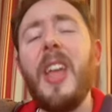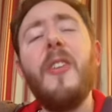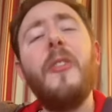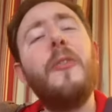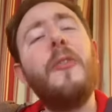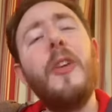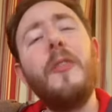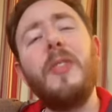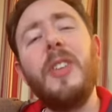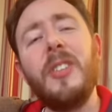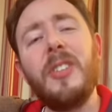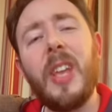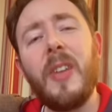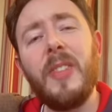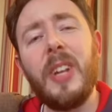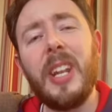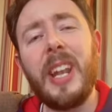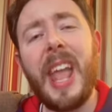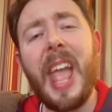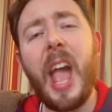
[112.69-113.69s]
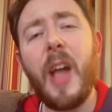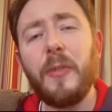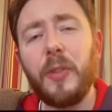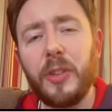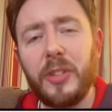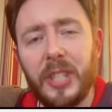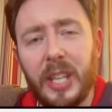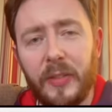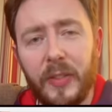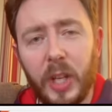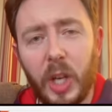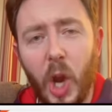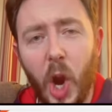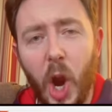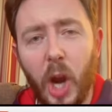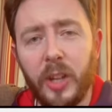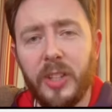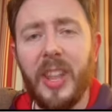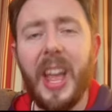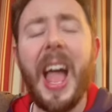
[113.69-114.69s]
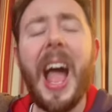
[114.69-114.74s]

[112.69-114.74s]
57.5 receiving yards.